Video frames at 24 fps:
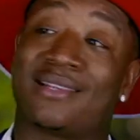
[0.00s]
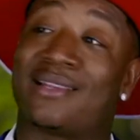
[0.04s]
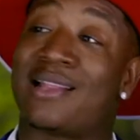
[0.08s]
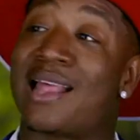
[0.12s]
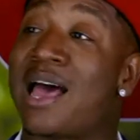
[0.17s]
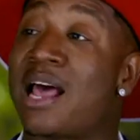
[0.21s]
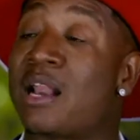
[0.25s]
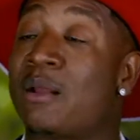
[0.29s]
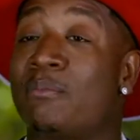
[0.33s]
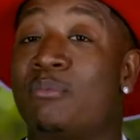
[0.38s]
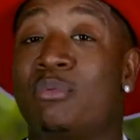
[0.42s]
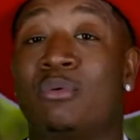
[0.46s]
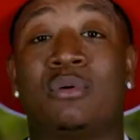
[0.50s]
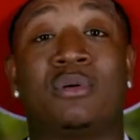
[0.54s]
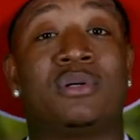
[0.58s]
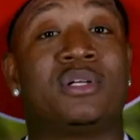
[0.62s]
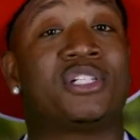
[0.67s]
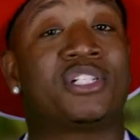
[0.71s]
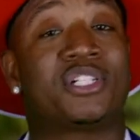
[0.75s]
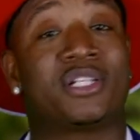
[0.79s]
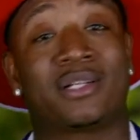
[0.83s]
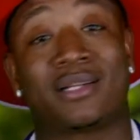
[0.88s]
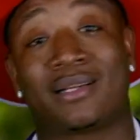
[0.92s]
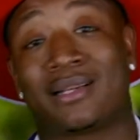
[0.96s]
a lot of bullshit.
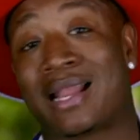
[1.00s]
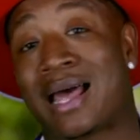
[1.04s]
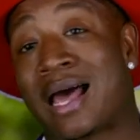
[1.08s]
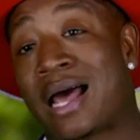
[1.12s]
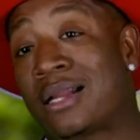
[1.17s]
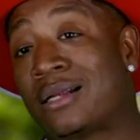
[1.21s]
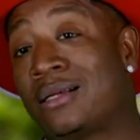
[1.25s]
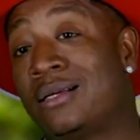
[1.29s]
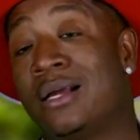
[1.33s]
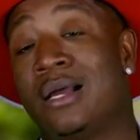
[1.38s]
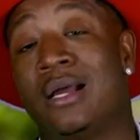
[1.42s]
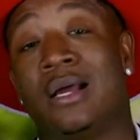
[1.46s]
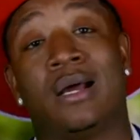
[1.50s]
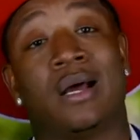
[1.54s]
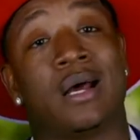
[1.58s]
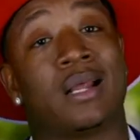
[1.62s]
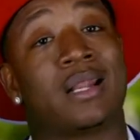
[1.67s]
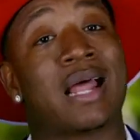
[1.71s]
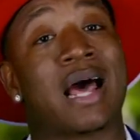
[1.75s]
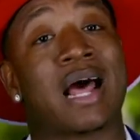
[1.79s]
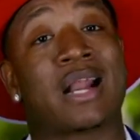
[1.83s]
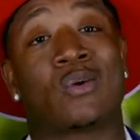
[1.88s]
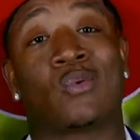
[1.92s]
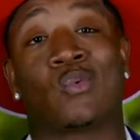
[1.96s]
A lot of, a
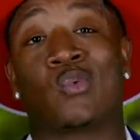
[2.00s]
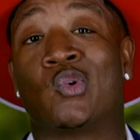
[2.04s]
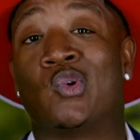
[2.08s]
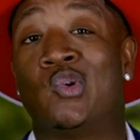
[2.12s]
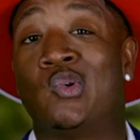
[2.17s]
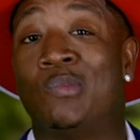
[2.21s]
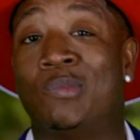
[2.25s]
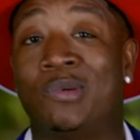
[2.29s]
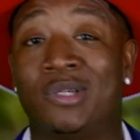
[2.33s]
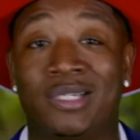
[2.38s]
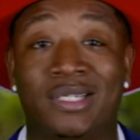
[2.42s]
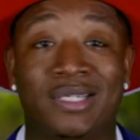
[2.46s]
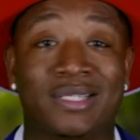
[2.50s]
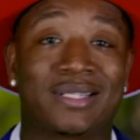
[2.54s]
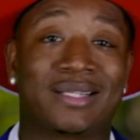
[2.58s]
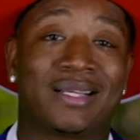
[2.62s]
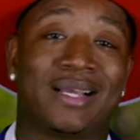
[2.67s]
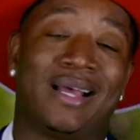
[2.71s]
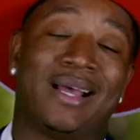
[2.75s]
lot of rumors.